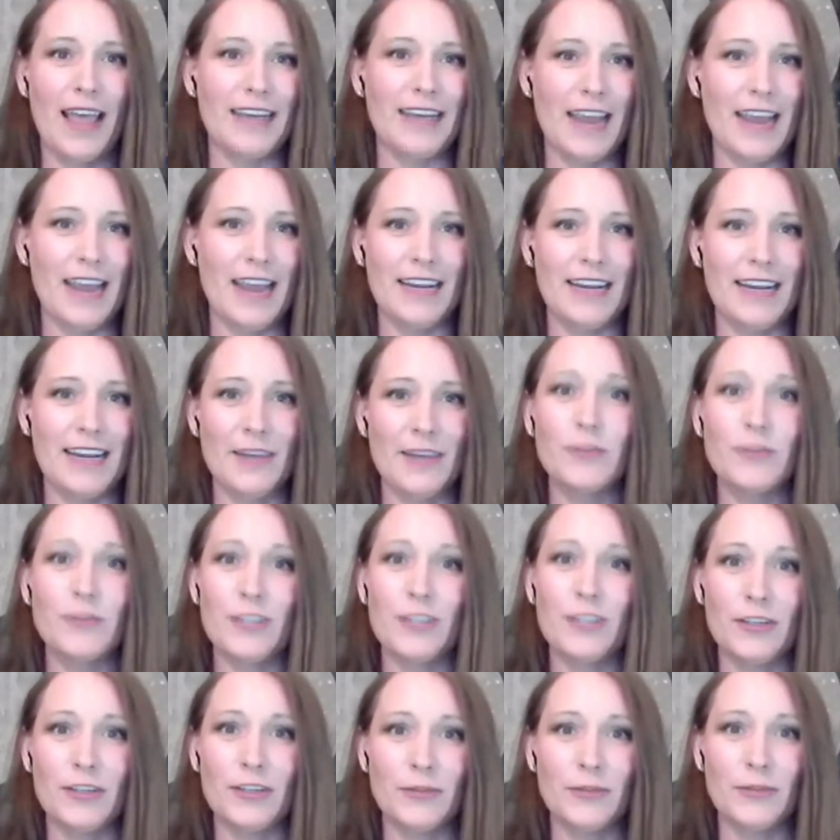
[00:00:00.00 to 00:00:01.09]
and Ennio
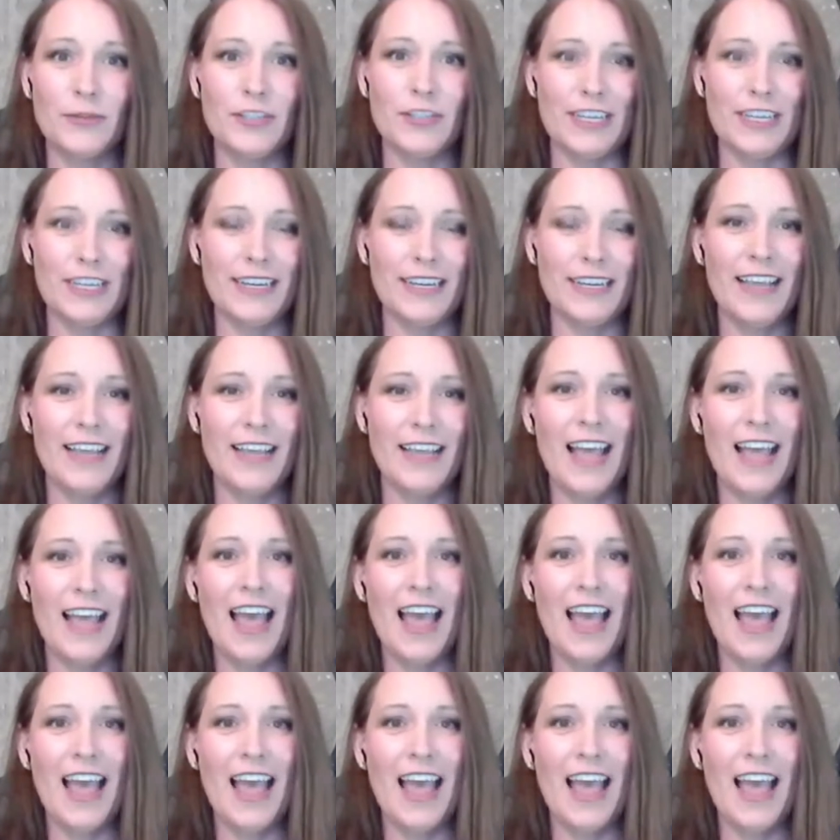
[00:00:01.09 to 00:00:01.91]
Chellucci,